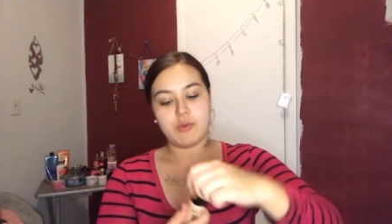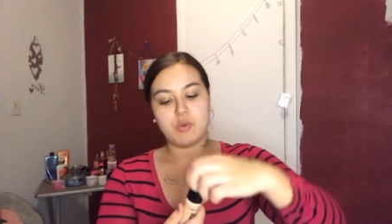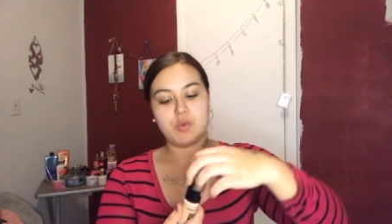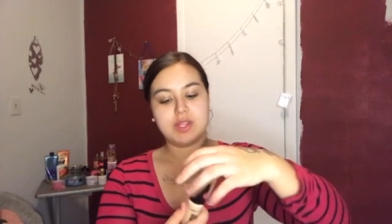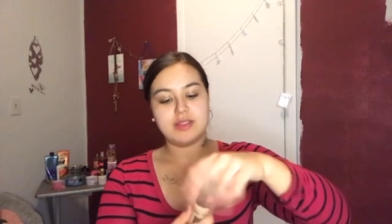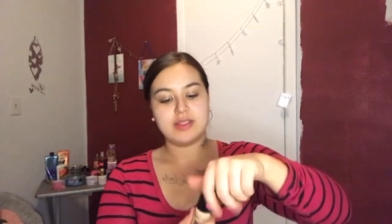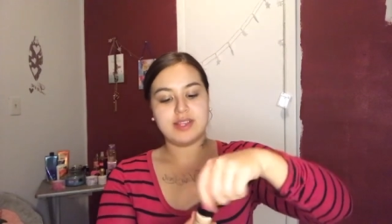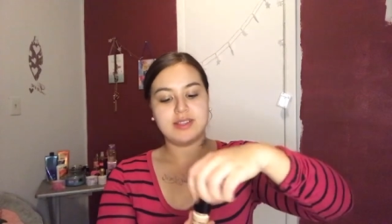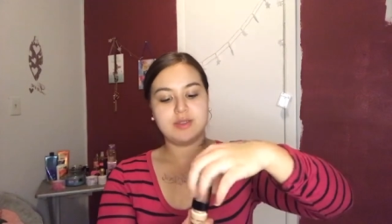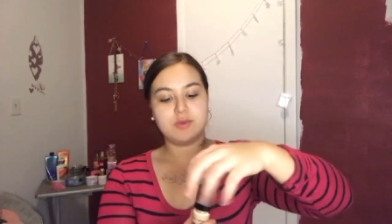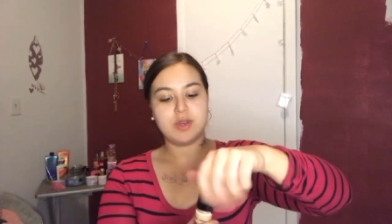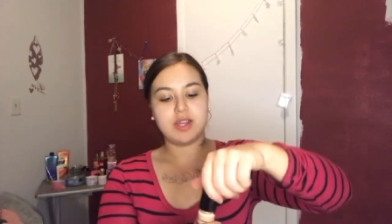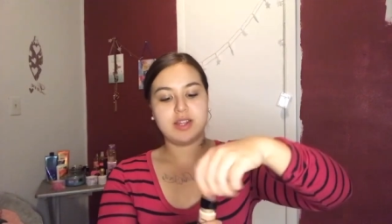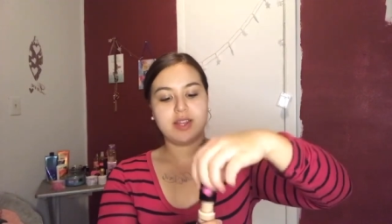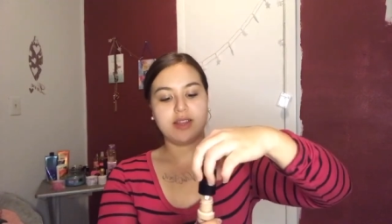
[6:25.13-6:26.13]
With this
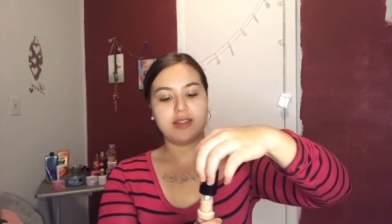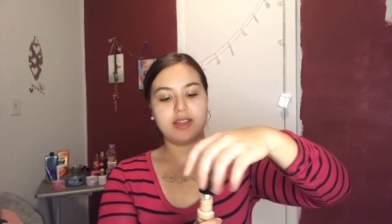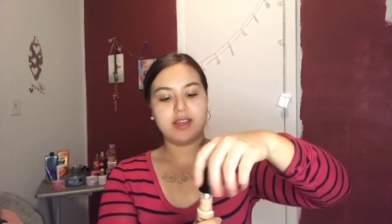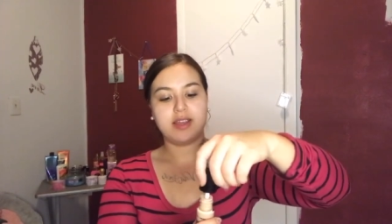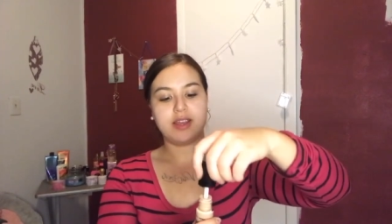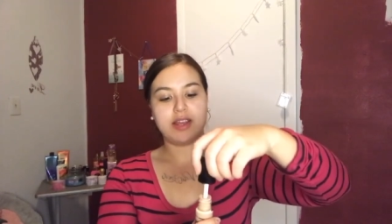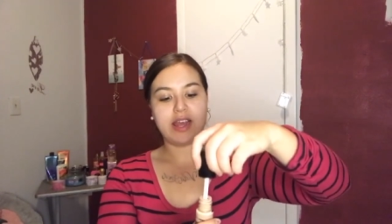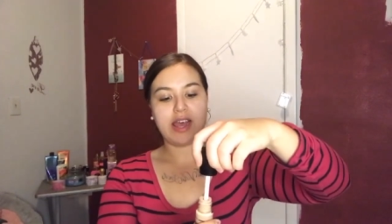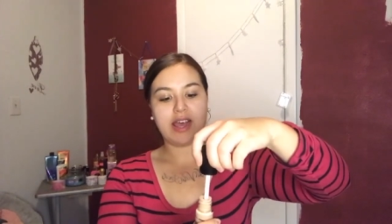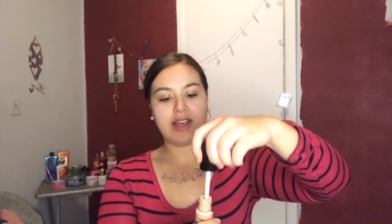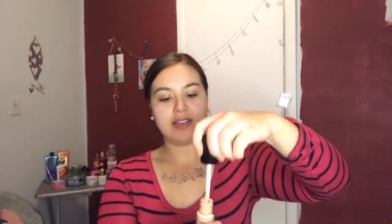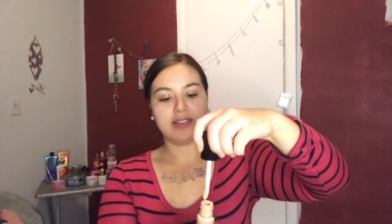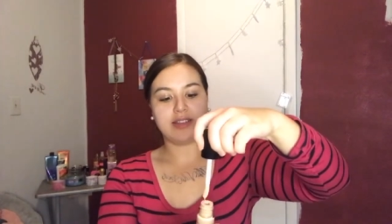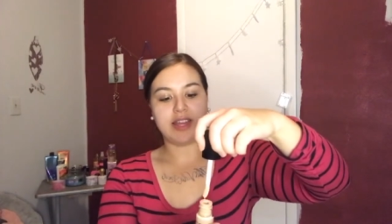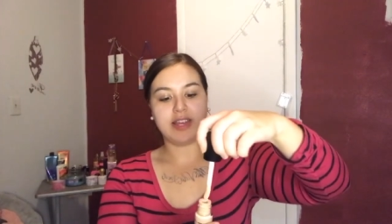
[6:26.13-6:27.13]
one, it
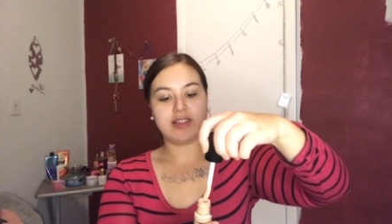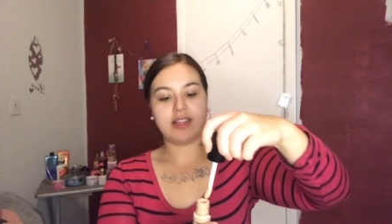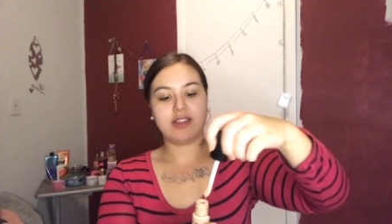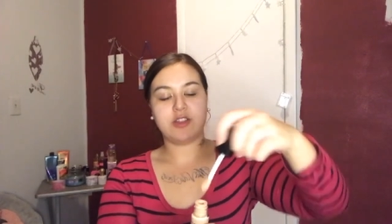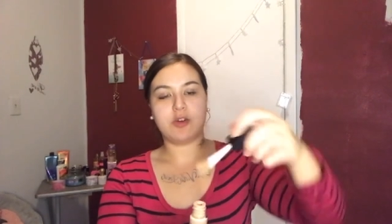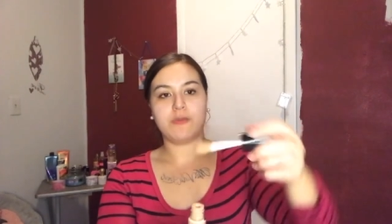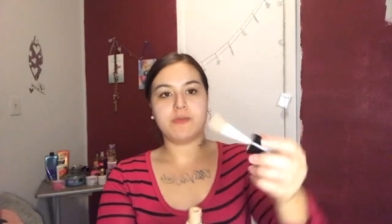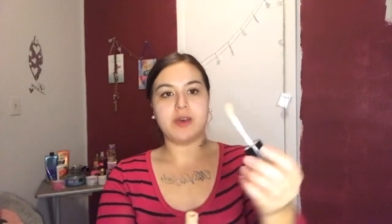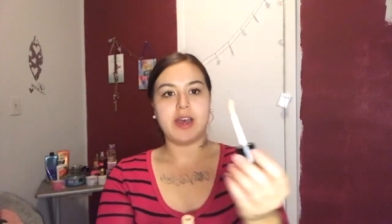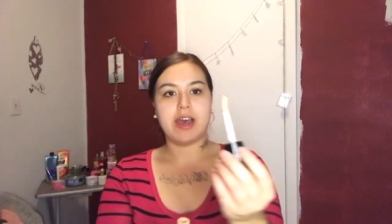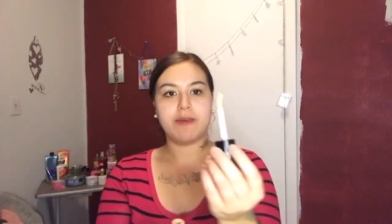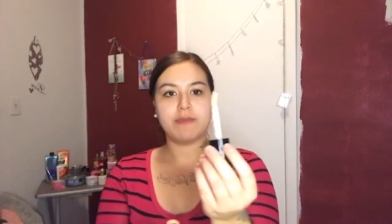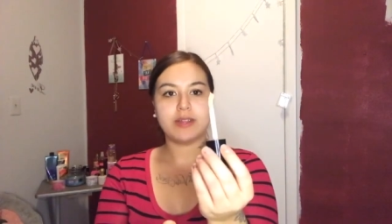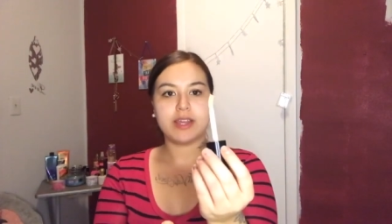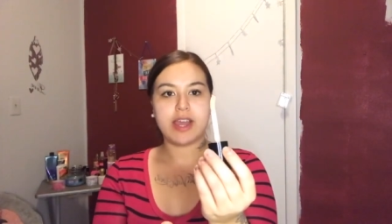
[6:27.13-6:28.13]
has like the Dopa
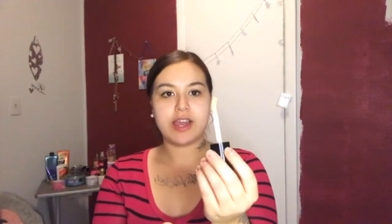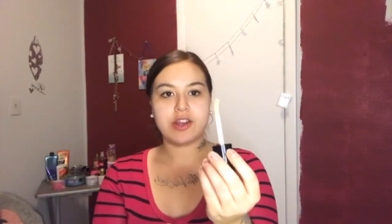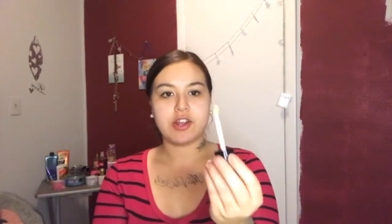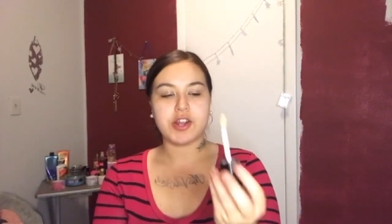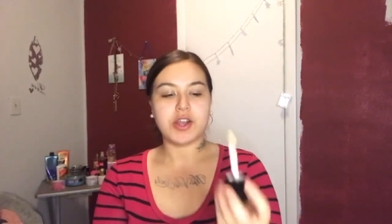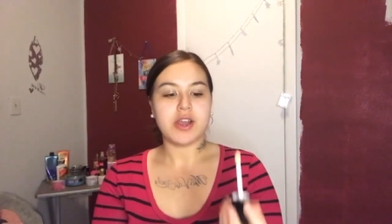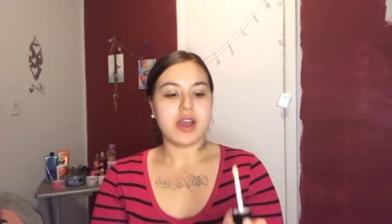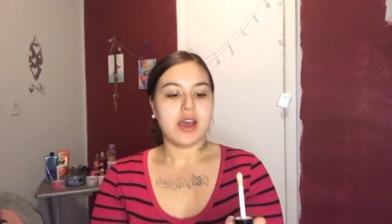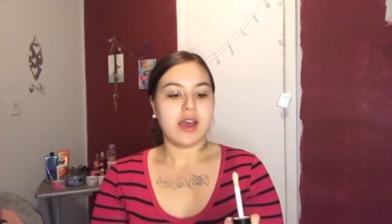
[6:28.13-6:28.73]
applicator.